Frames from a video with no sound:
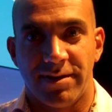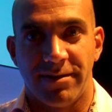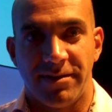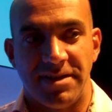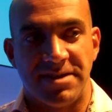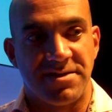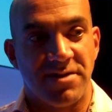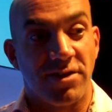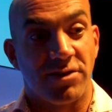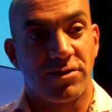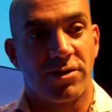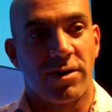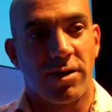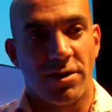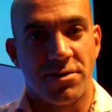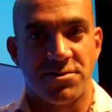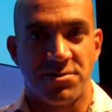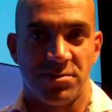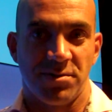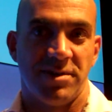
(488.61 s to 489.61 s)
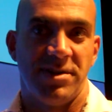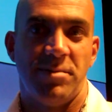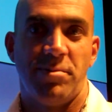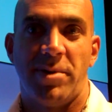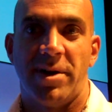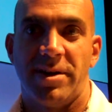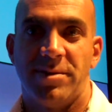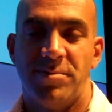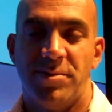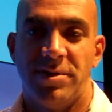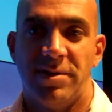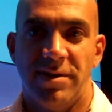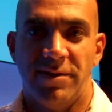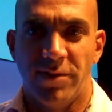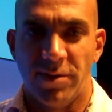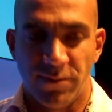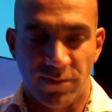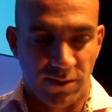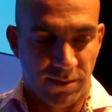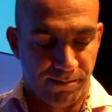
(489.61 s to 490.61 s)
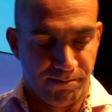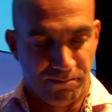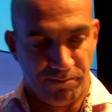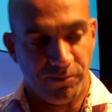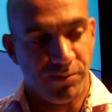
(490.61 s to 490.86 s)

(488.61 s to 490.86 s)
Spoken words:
It's not close to a department, even though